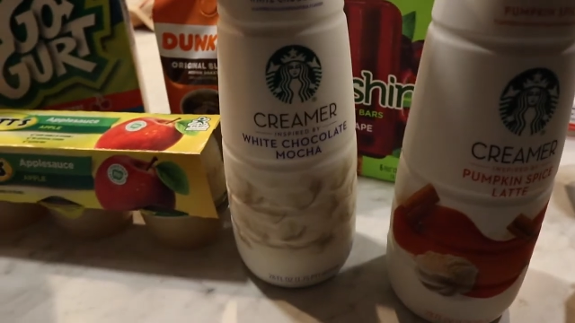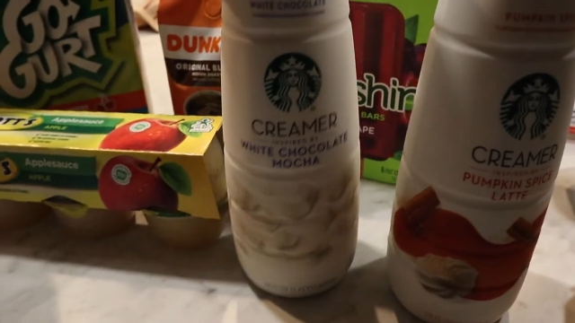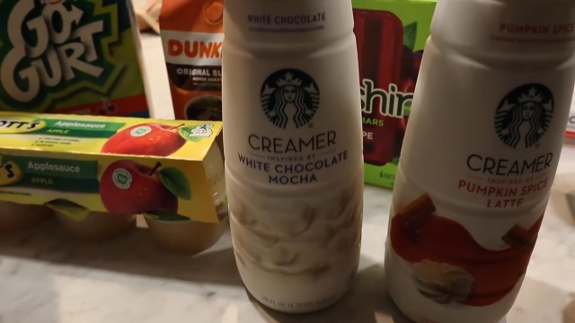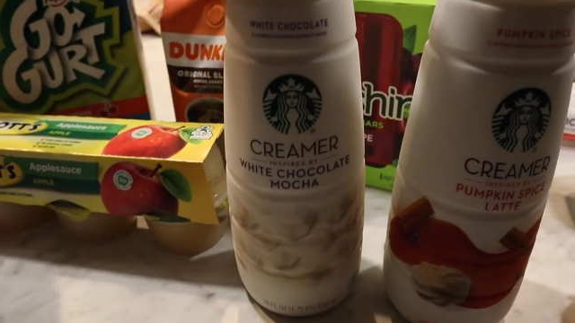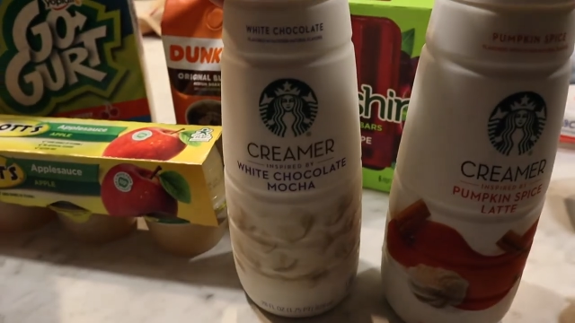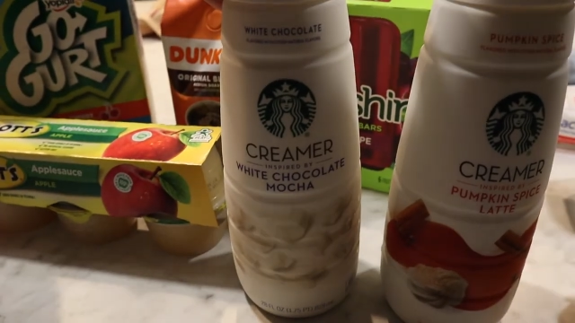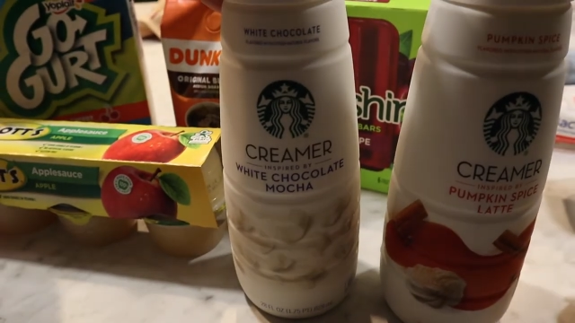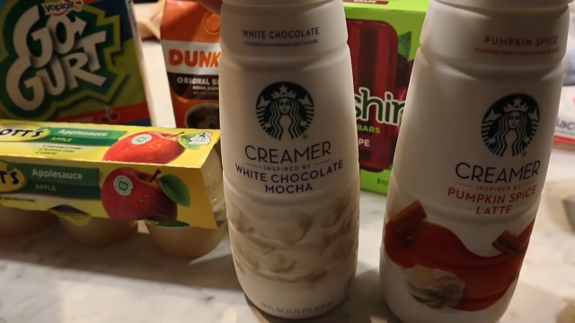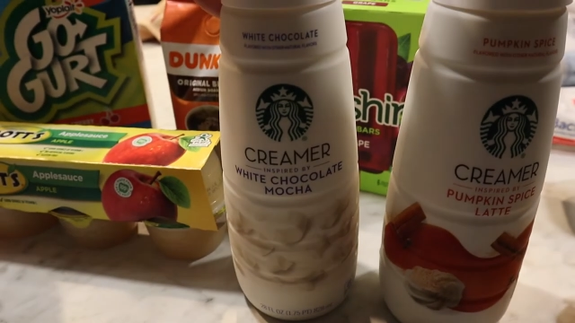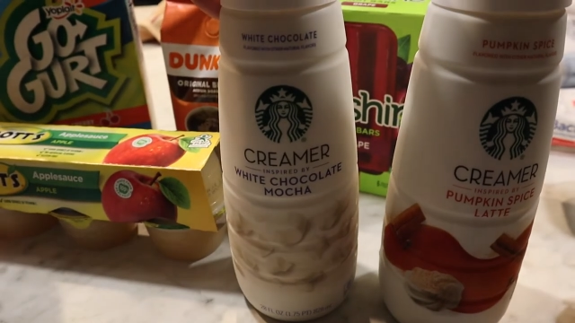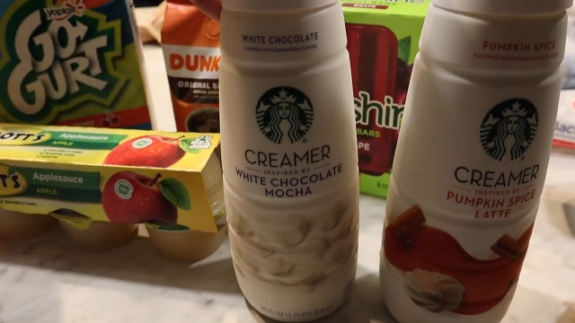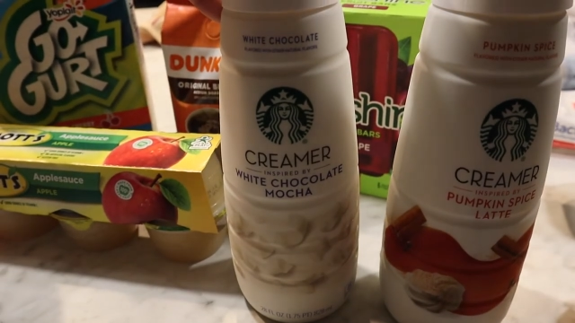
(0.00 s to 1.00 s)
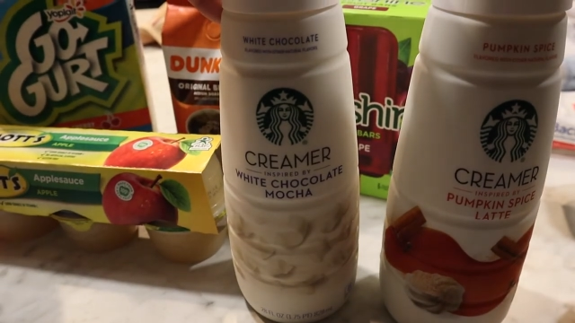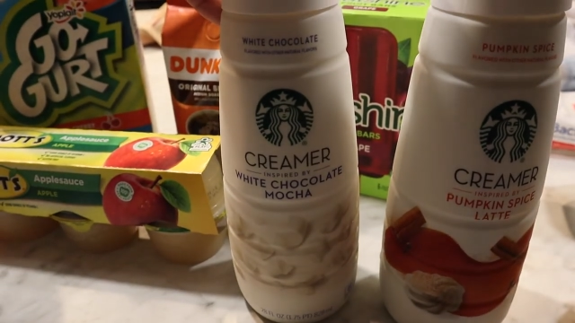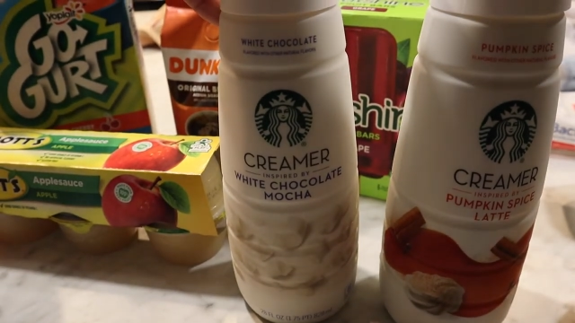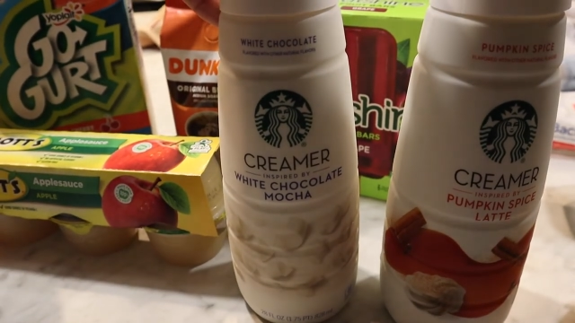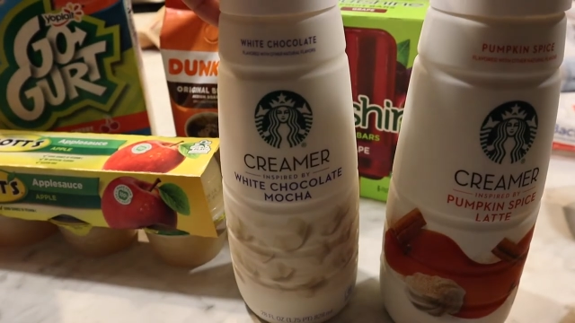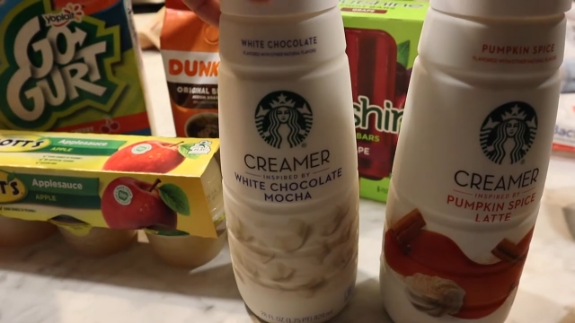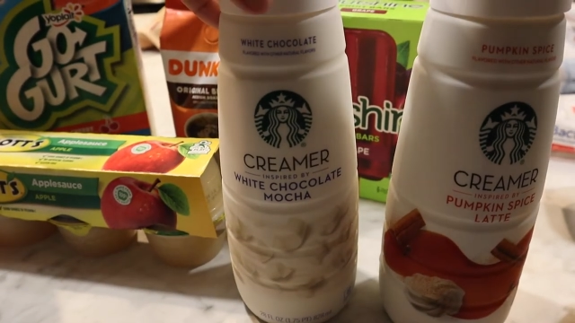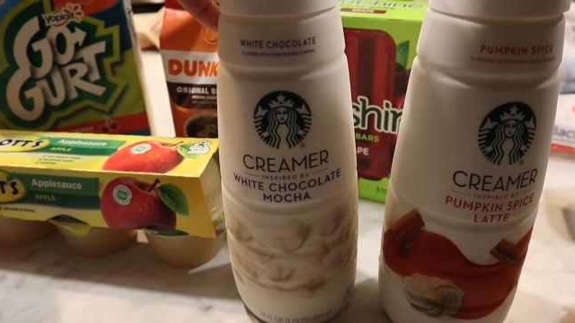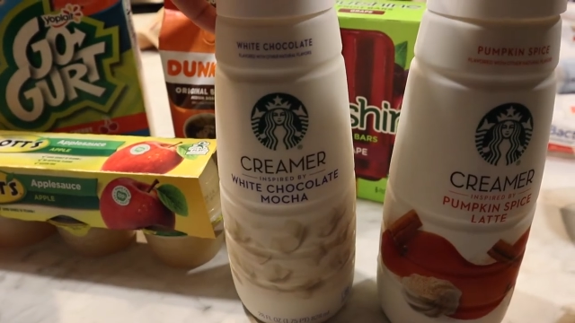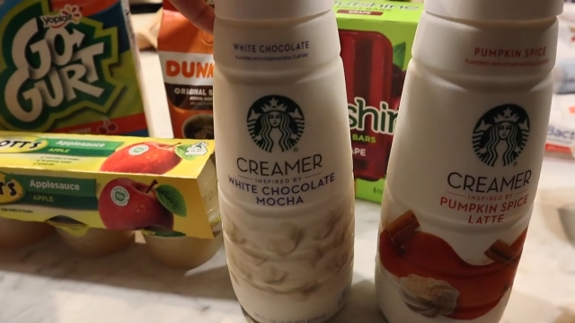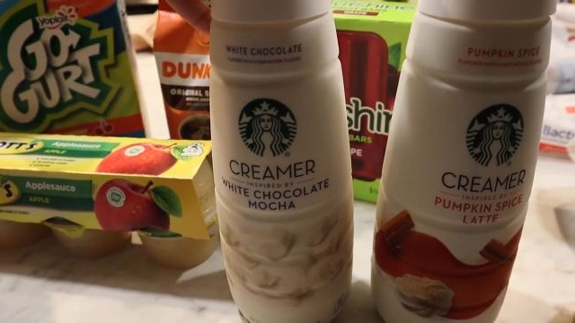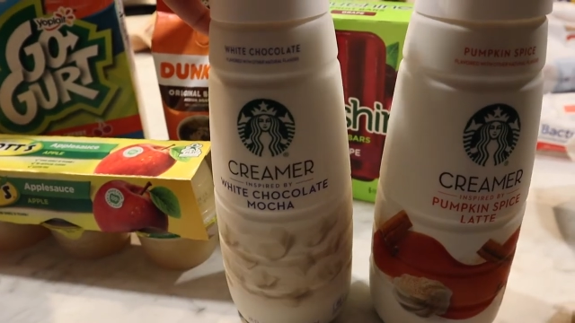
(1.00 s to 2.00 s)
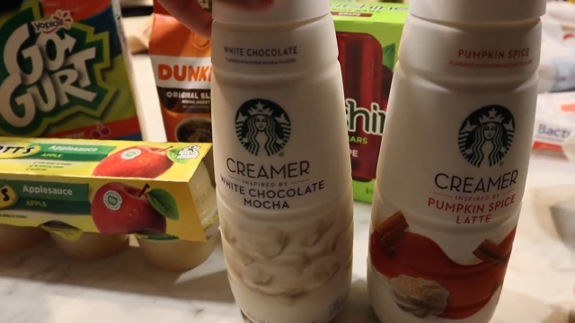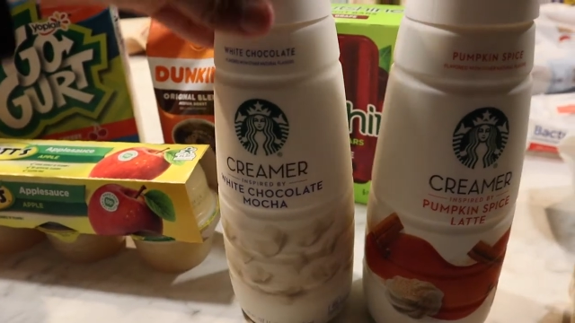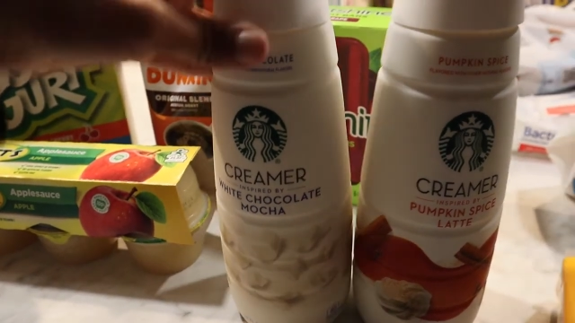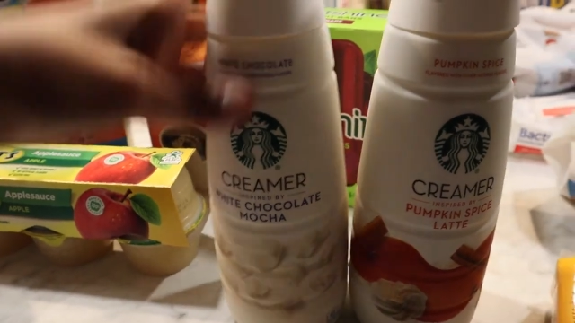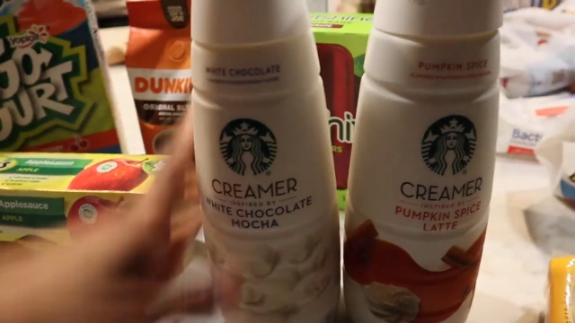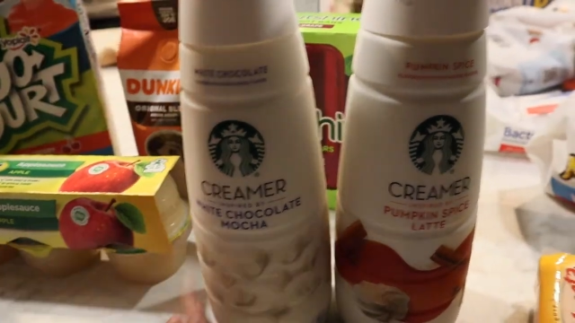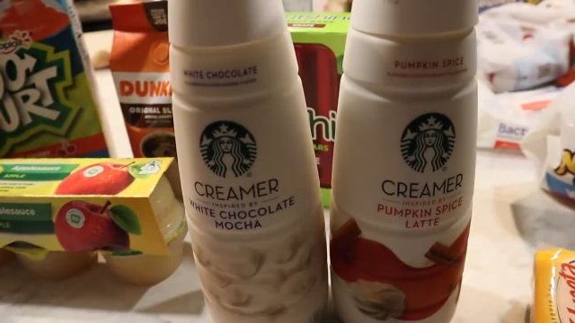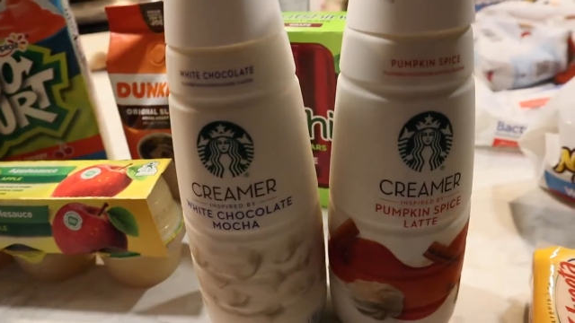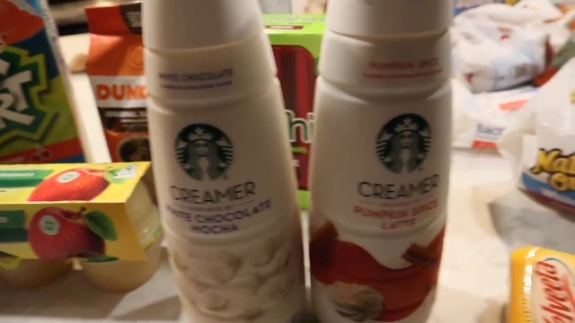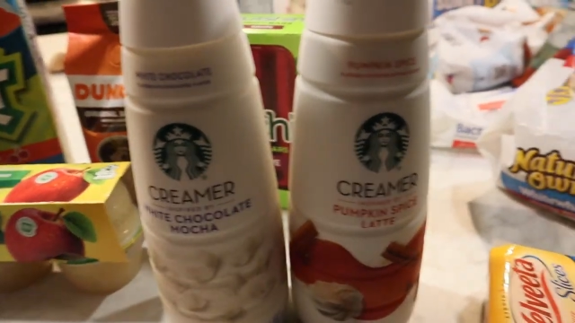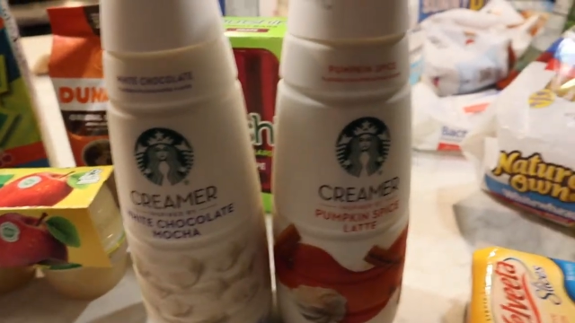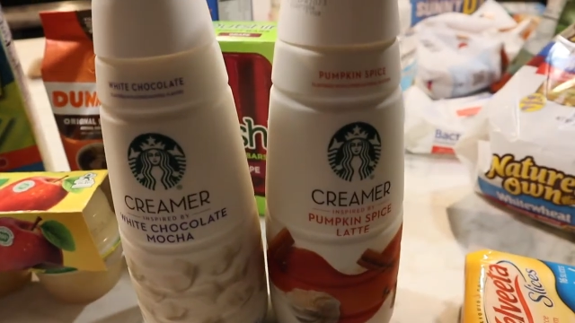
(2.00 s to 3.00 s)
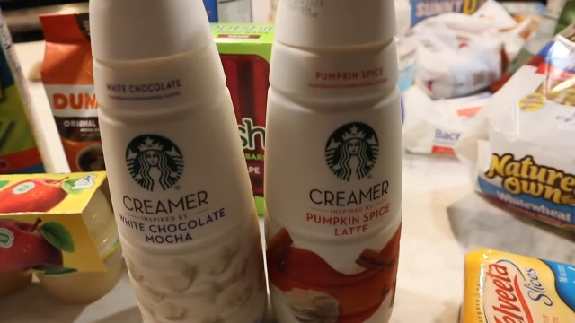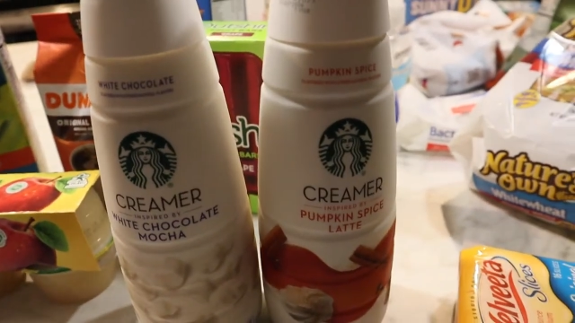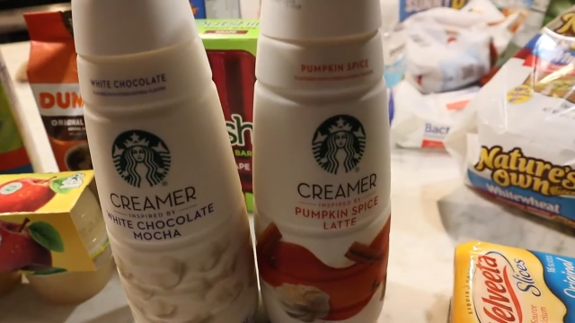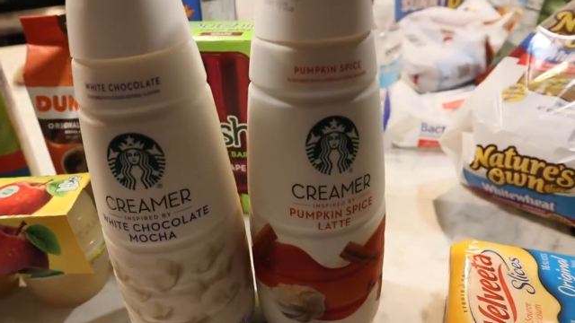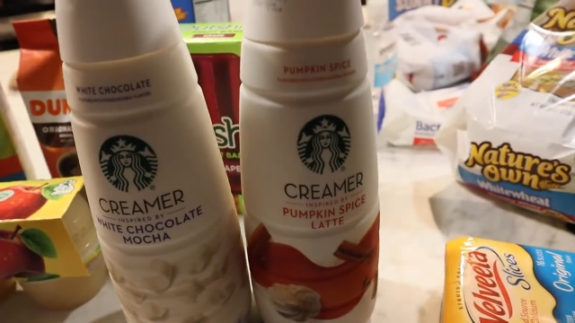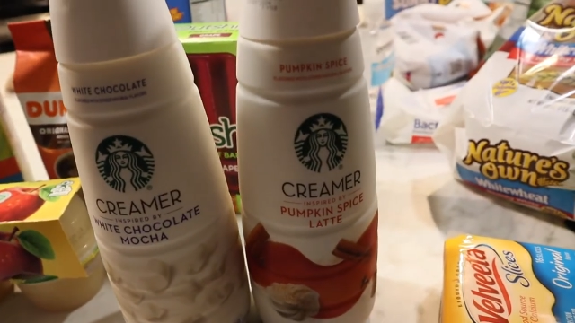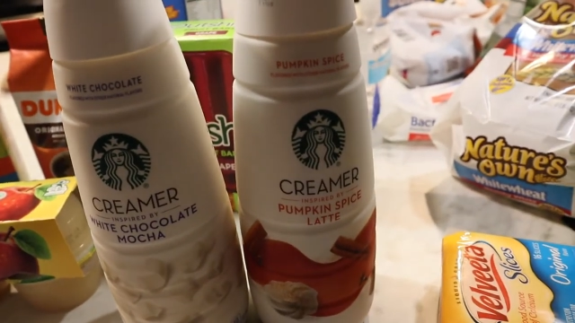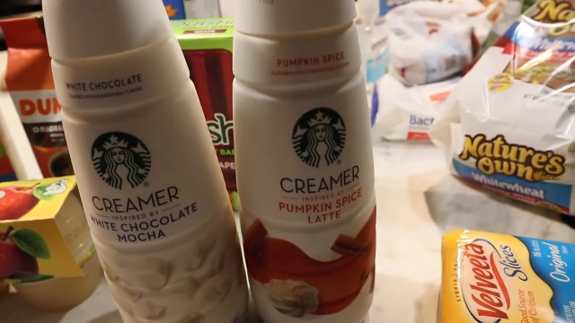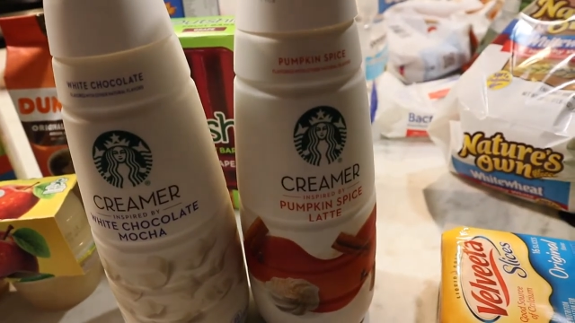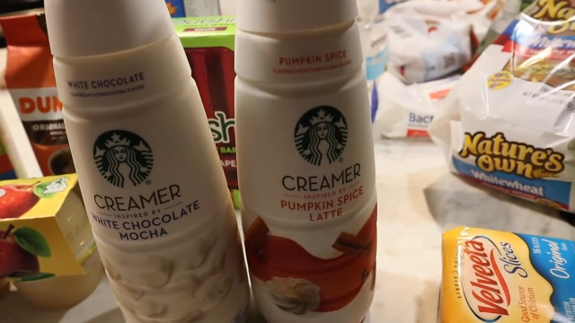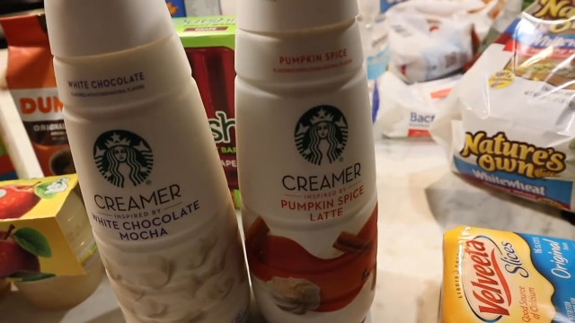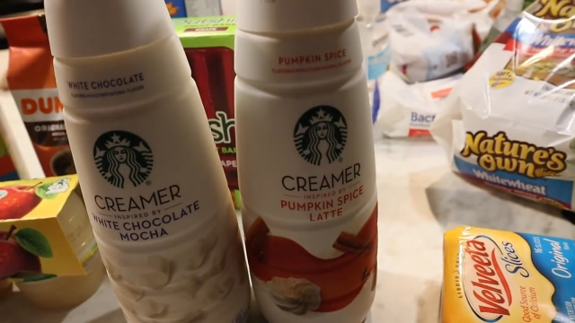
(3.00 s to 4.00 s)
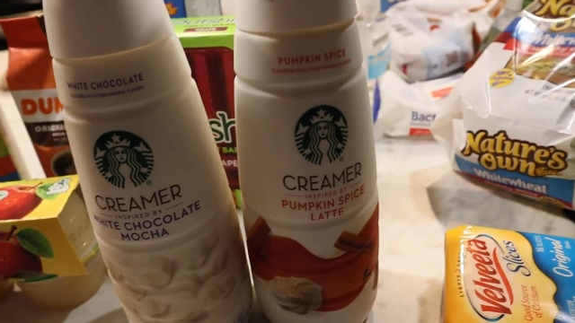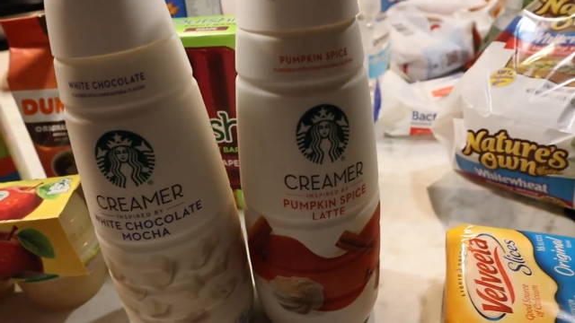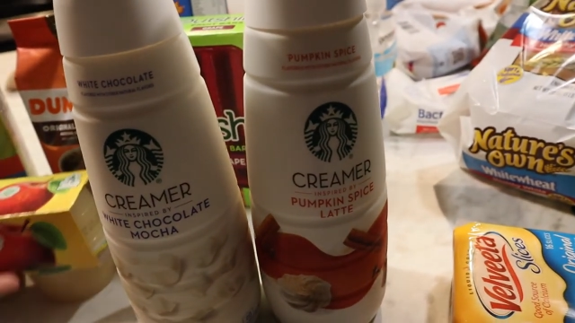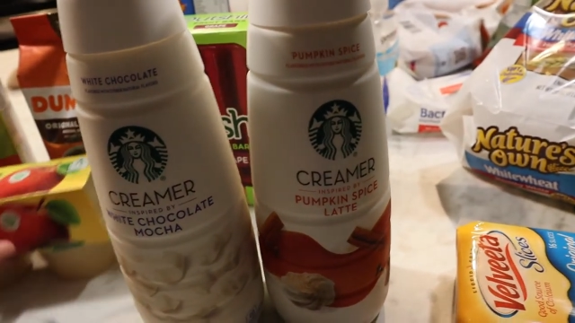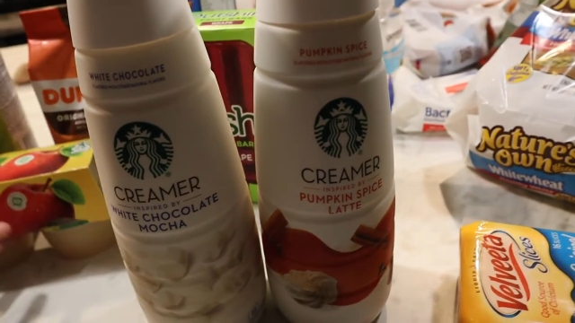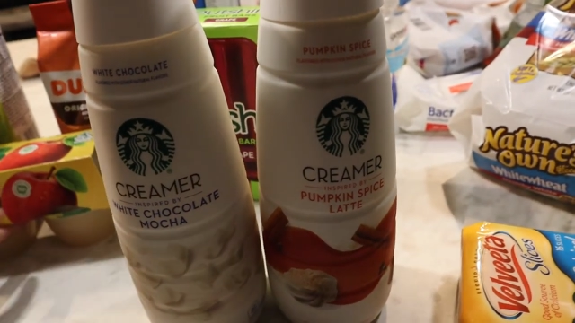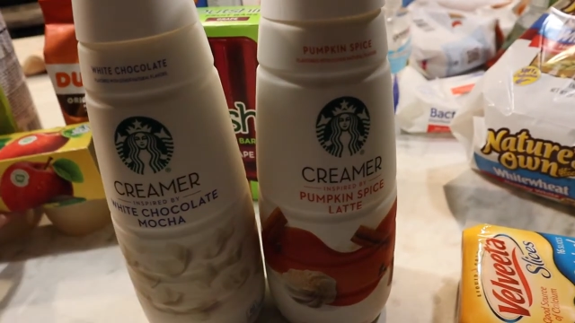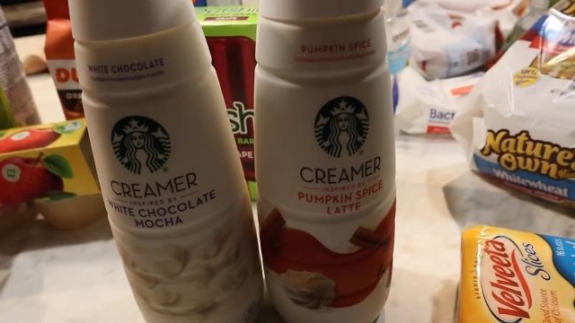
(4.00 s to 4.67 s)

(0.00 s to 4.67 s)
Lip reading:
No face is visible, so there are no lips to read.